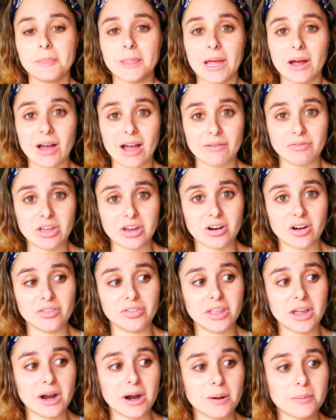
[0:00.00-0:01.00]
I'll have that on
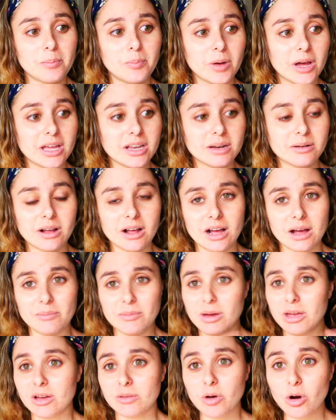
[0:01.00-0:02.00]
there. But um,
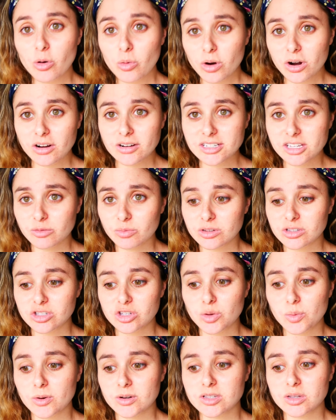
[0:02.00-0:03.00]
my coworkers have been
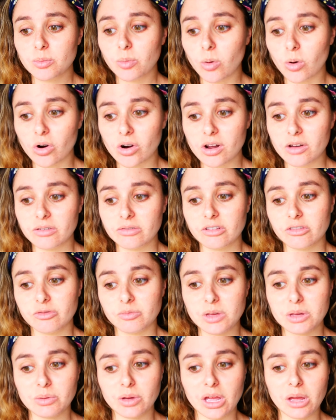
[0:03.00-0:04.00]
super supportive of
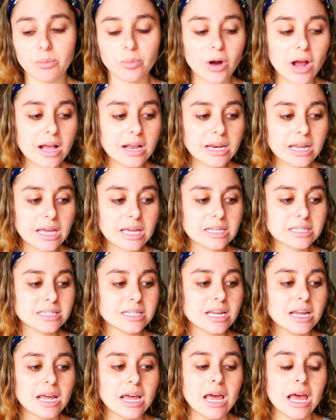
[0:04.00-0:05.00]
me being
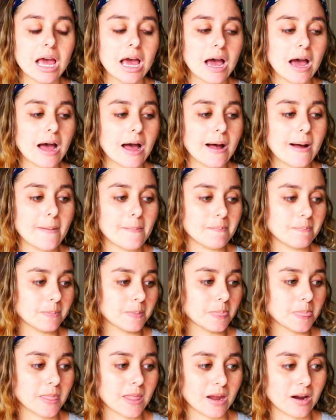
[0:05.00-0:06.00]
pregnant. Um,
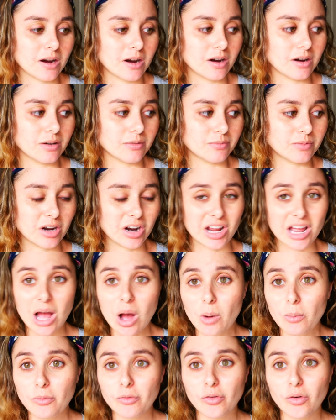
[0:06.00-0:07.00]
they're very
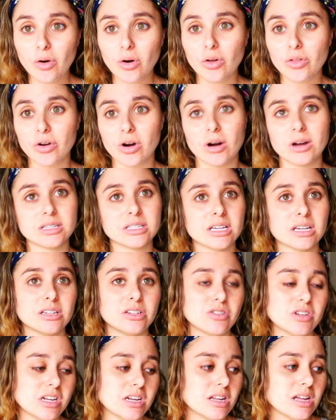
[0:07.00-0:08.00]
helpful. They're always like,
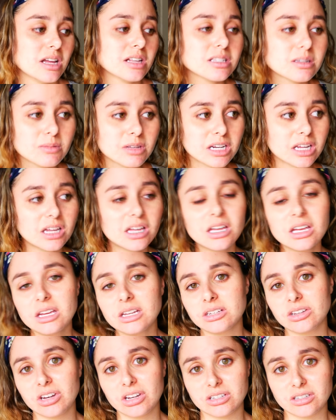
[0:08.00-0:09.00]
do you need to get something to
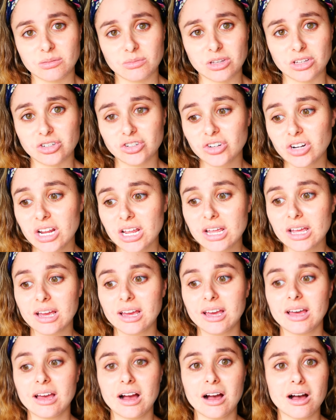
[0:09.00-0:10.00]
eat? Do you need something to
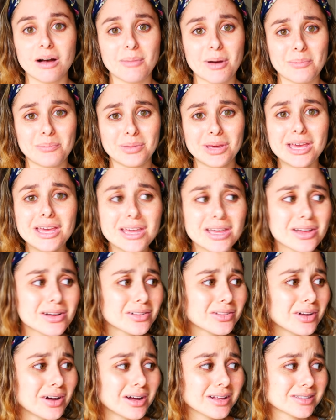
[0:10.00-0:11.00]
drink? Um, I'm peeing a
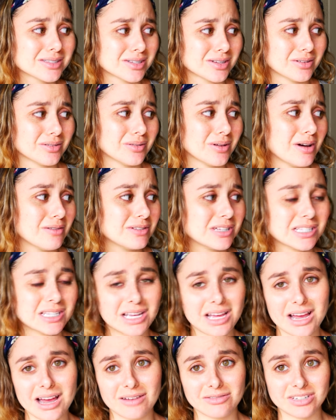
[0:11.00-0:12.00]
lot, so obviously
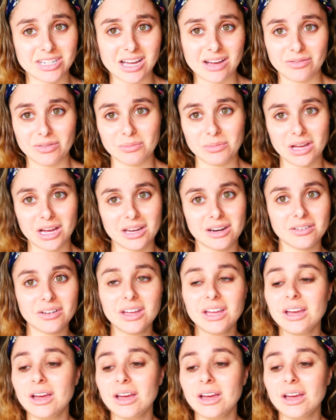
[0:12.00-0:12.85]
I have to have them kind of